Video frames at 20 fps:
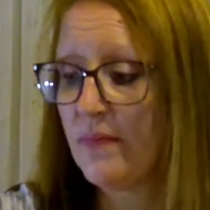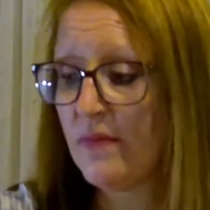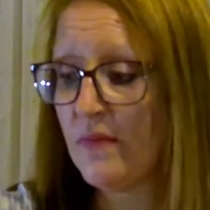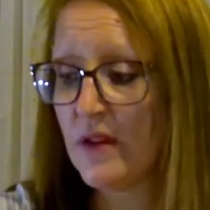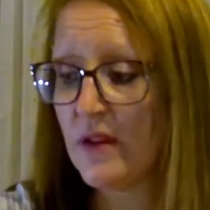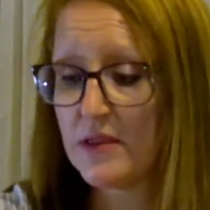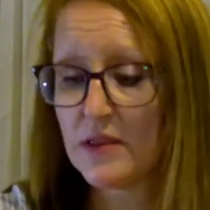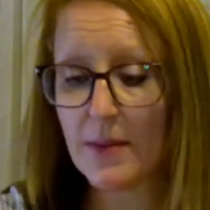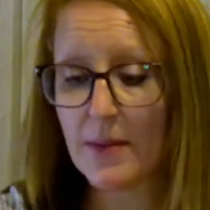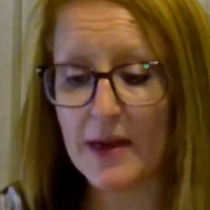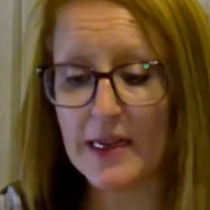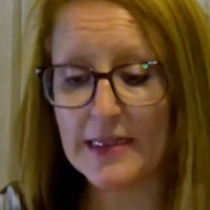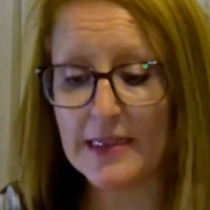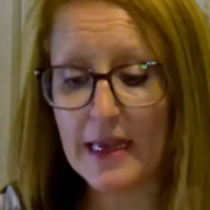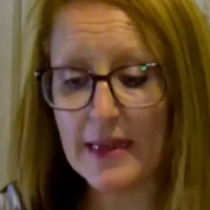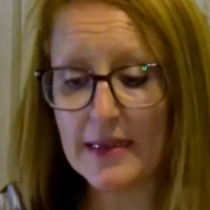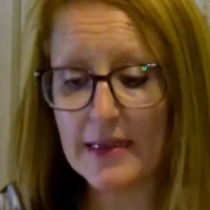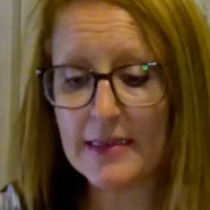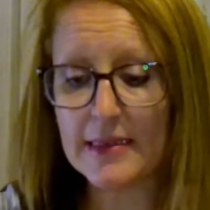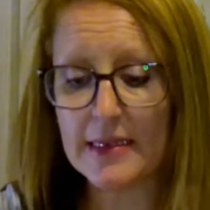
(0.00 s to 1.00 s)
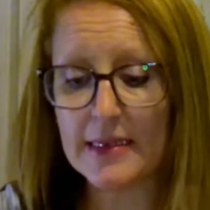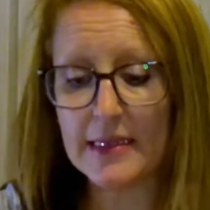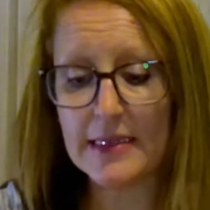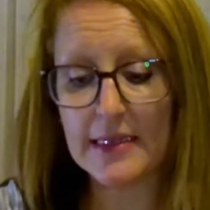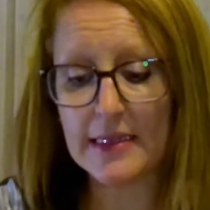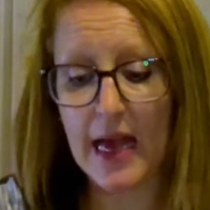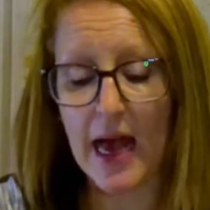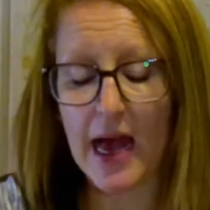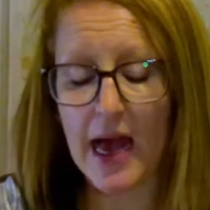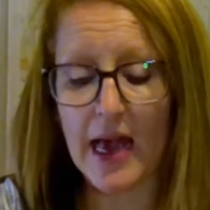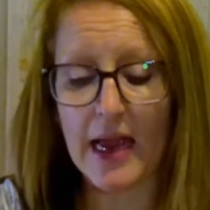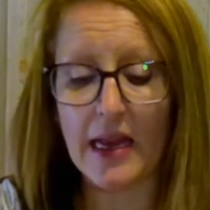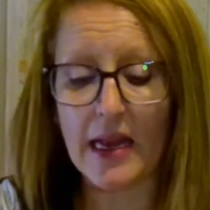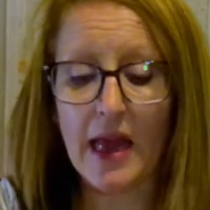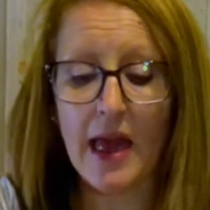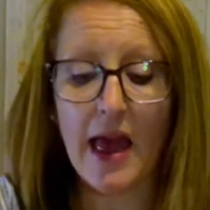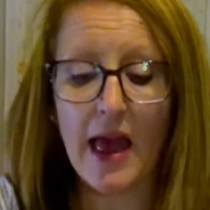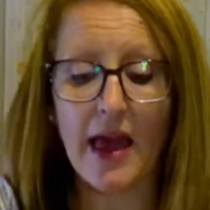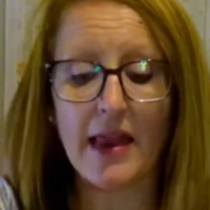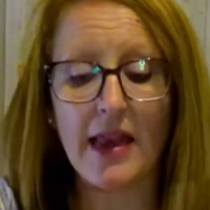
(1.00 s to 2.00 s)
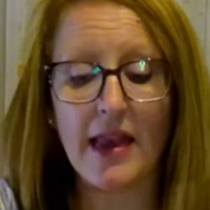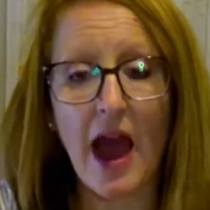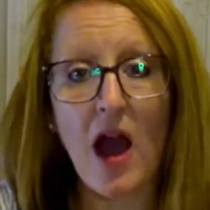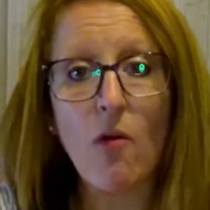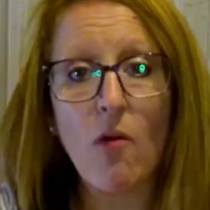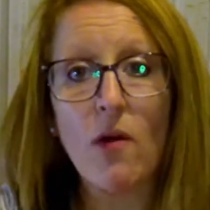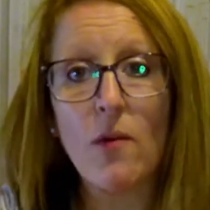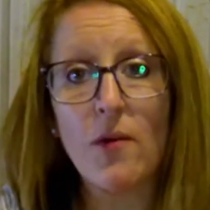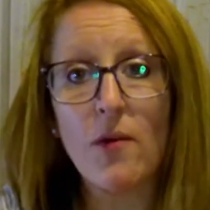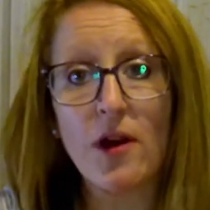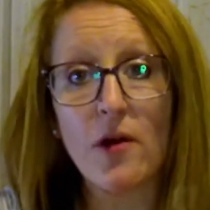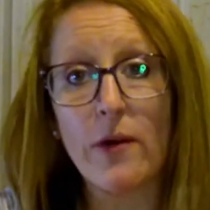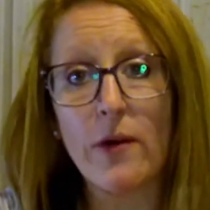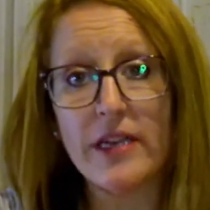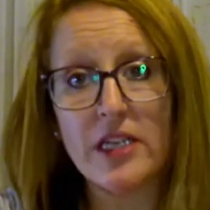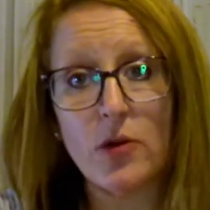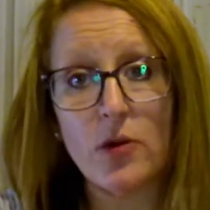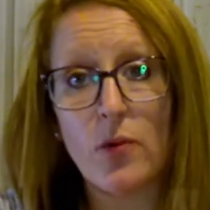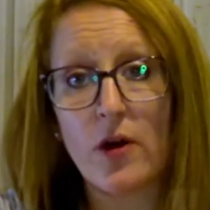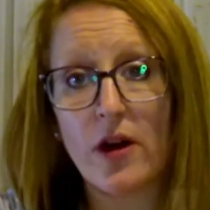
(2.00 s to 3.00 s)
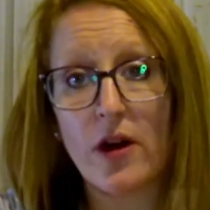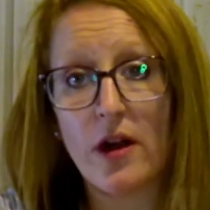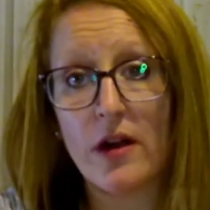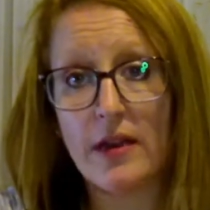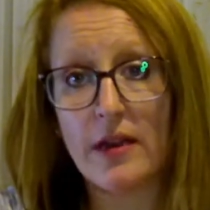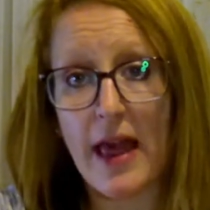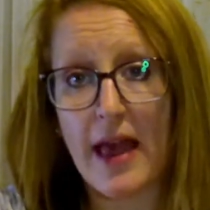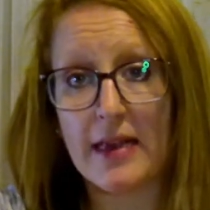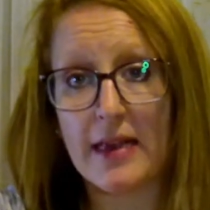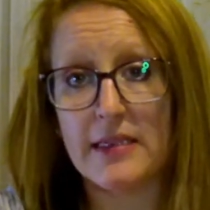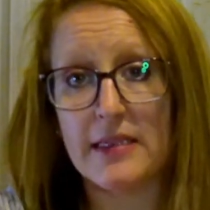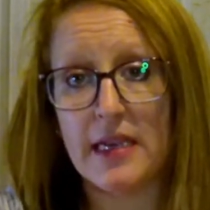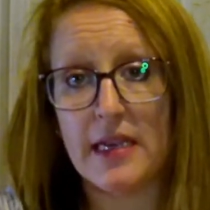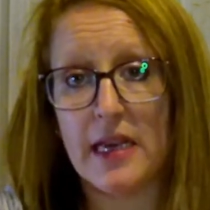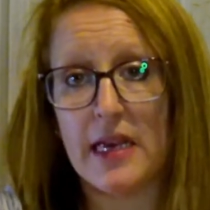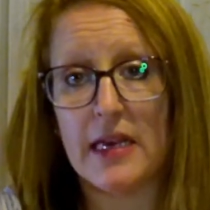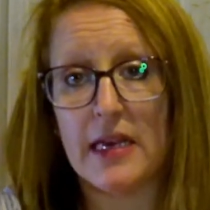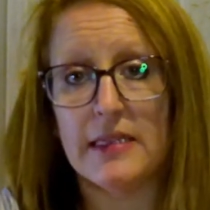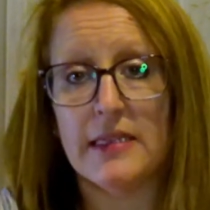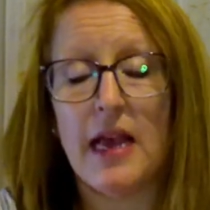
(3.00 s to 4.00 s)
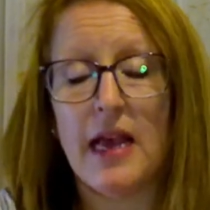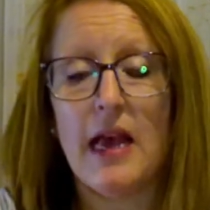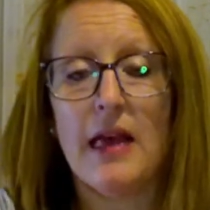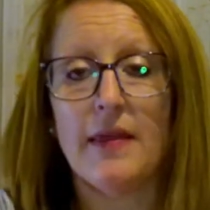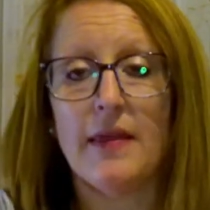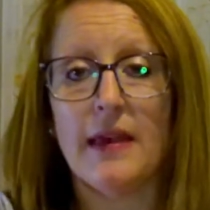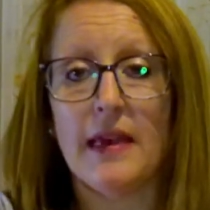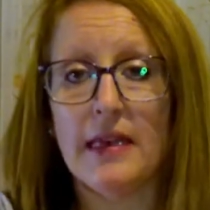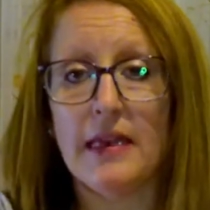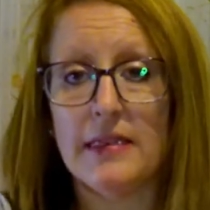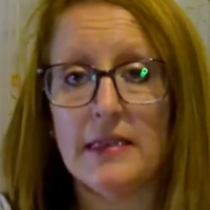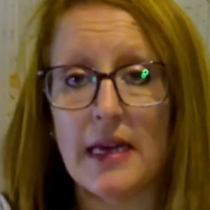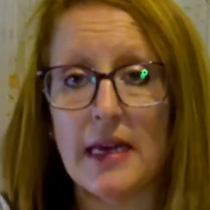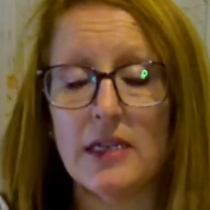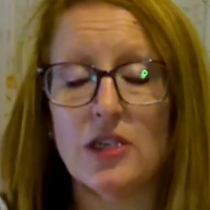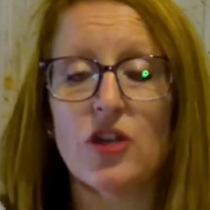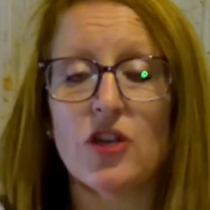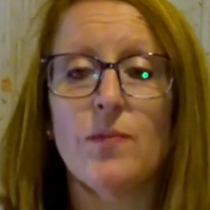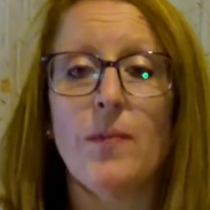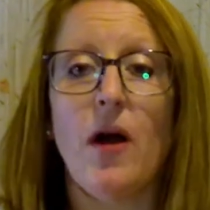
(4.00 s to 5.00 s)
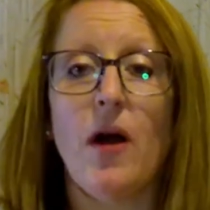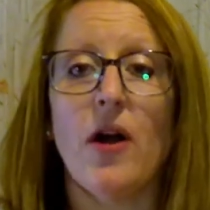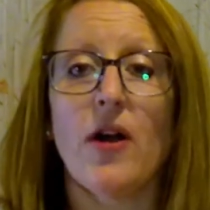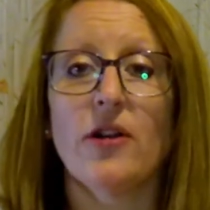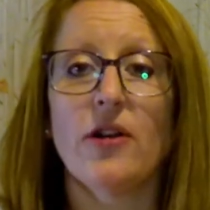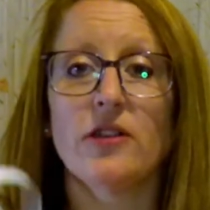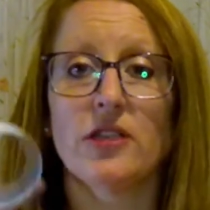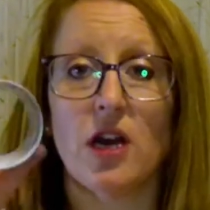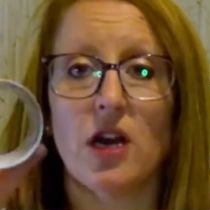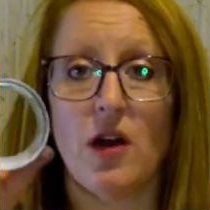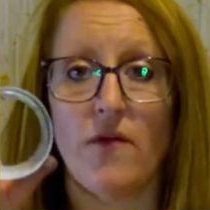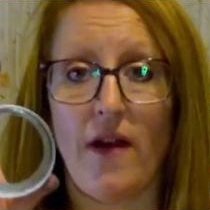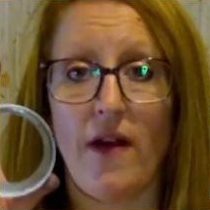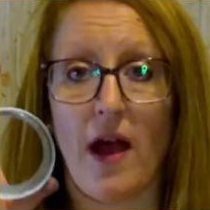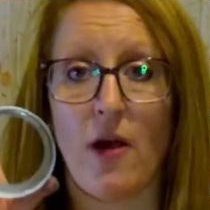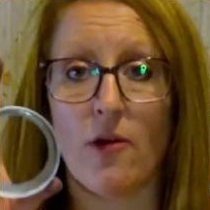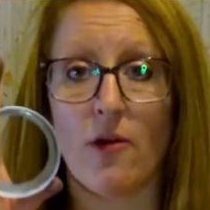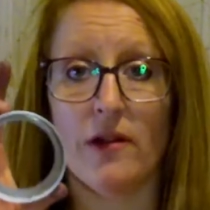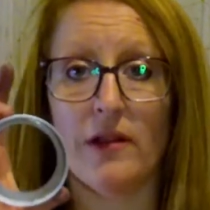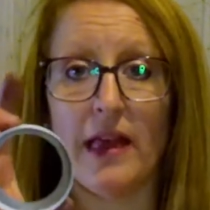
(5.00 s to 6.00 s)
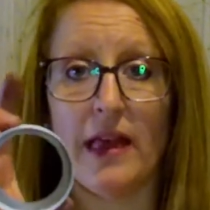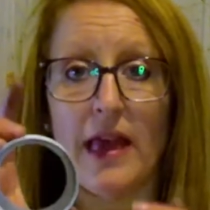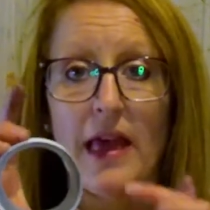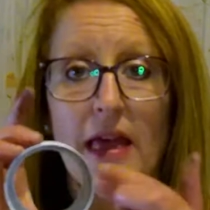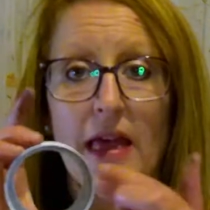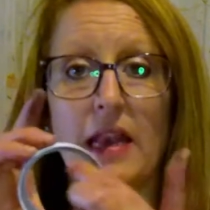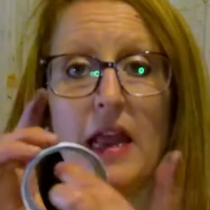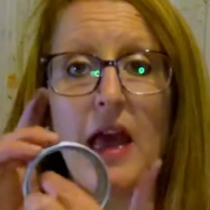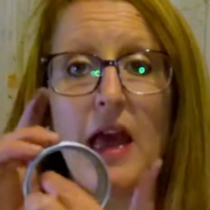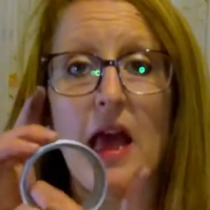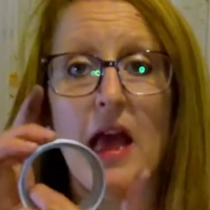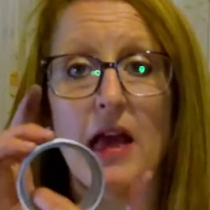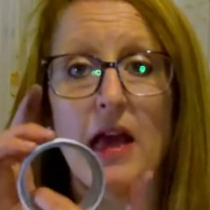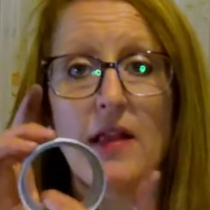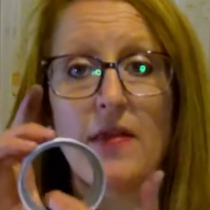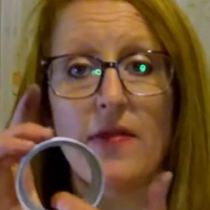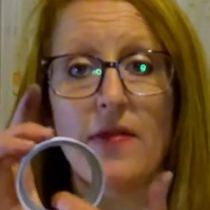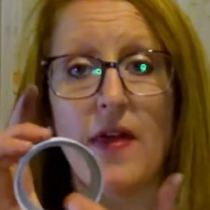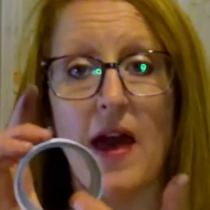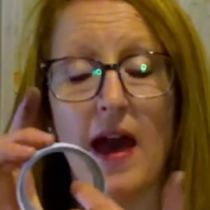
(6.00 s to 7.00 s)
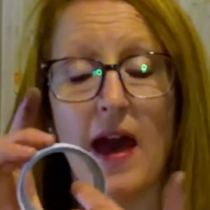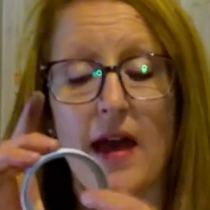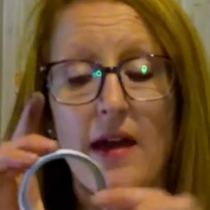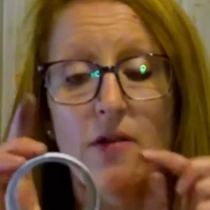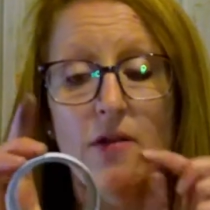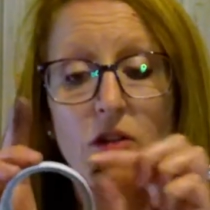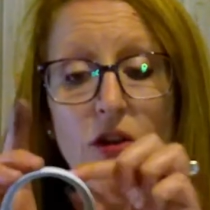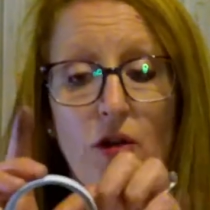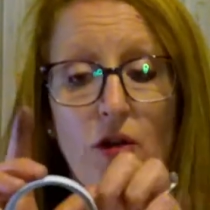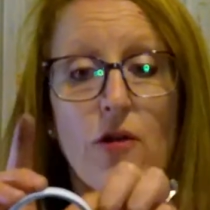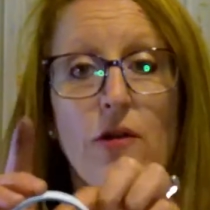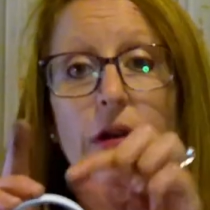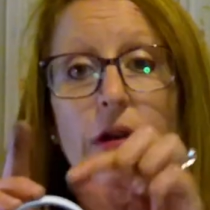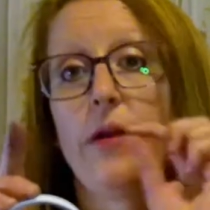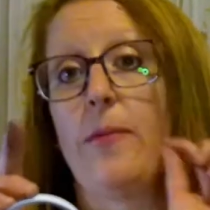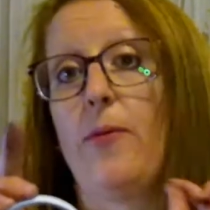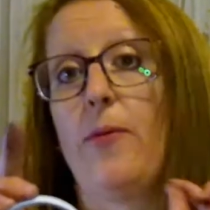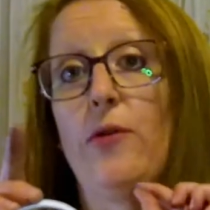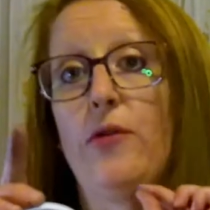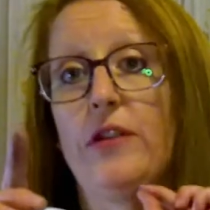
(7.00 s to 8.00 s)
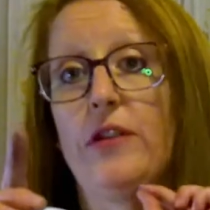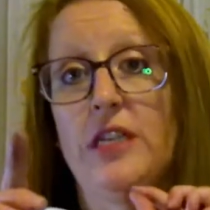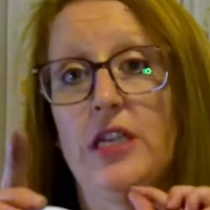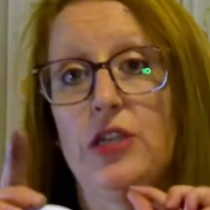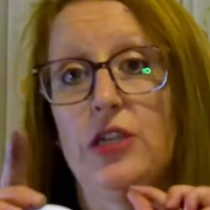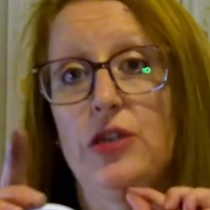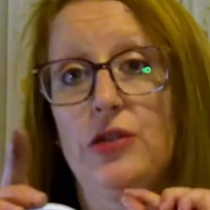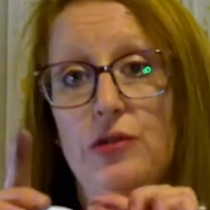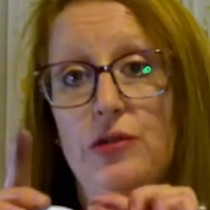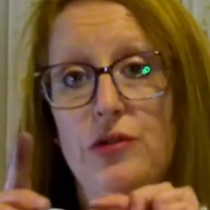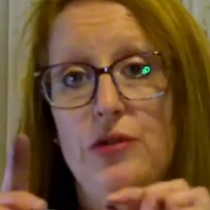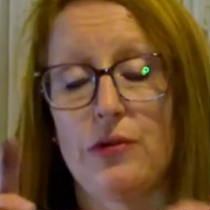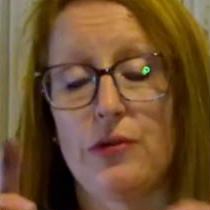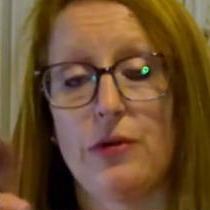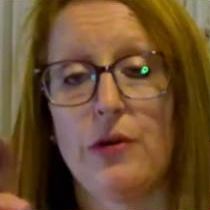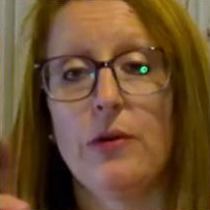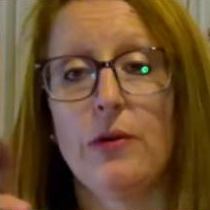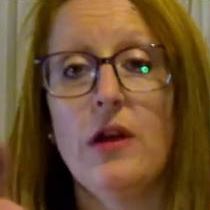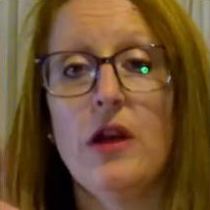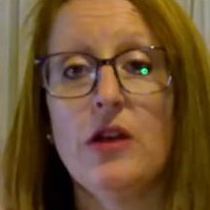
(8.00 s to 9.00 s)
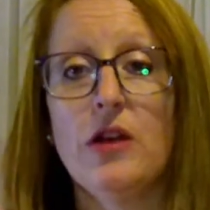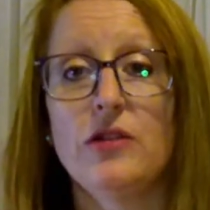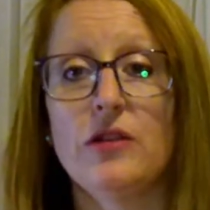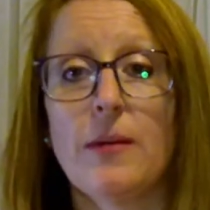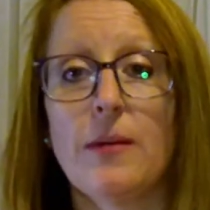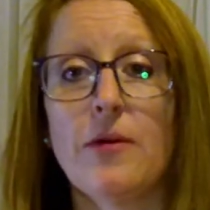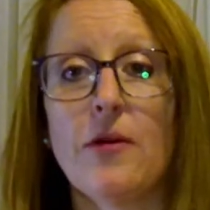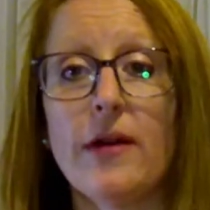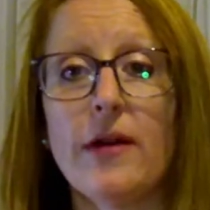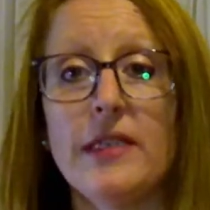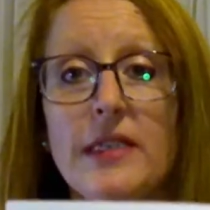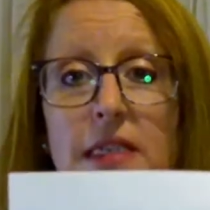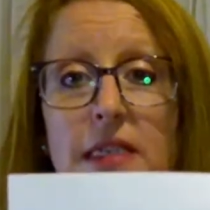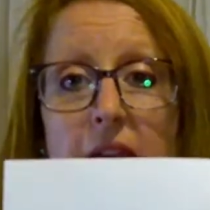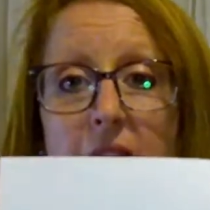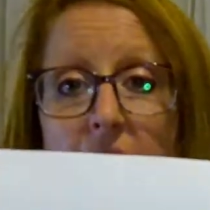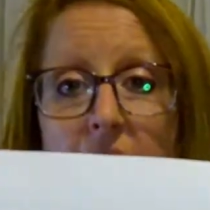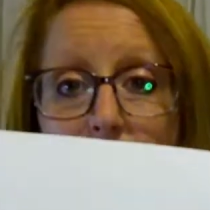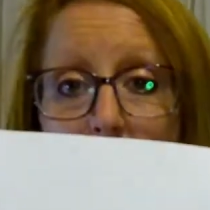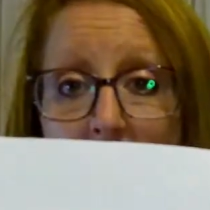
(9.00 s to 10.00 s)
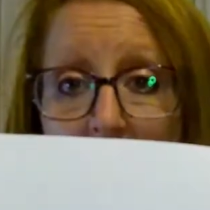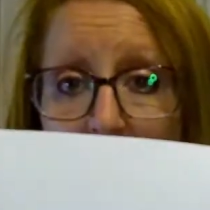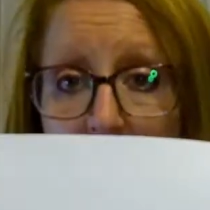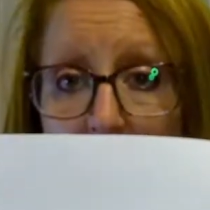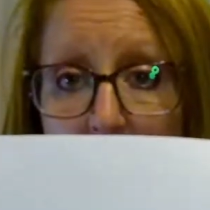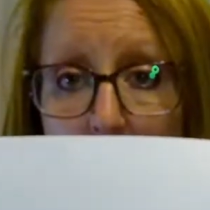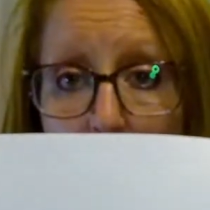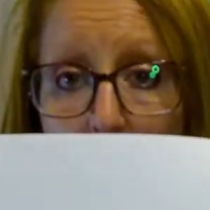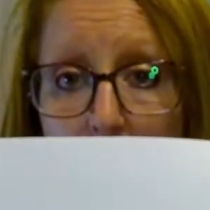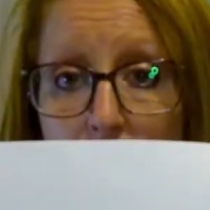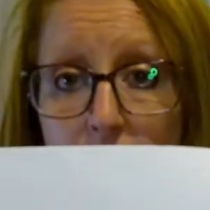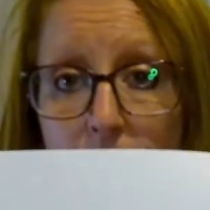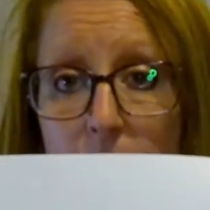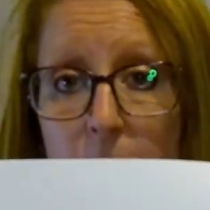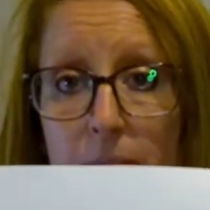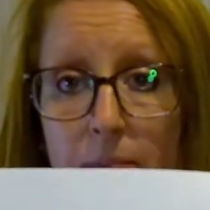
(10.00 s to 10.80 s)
So I'm going to set this to the side, and now what we're going to work on next is the center part of our lid that you're going to pull the tissues through. So I'm going to take my foam